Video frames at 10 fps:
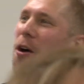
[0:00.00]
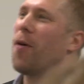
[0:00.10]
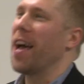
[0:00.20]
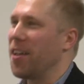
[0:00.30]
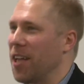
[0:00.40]

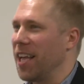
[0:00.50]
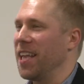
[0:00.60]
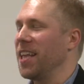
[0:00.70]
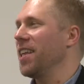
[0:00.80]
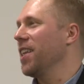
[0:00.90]
well,
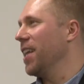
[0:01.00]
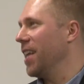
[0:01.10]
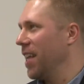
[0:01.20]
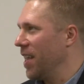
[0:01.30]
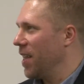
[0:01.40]
it, it,
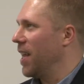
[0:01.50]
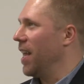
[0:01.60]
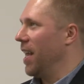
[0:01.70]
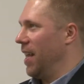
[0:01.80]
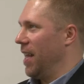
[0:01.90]

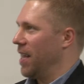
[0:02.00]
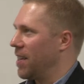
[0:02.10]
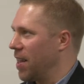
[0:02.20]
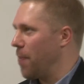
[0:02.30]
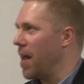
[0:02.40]
it
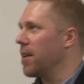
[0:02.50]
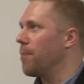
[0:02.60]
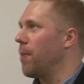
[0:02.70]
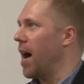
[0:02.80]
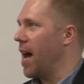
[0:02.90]
depended
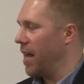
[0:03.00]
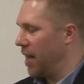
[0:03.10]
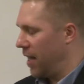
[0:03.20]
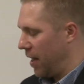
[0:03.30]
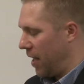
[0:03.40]

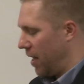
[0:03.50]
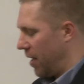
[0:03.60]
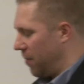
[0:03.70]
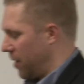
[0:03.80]
by, uh, um,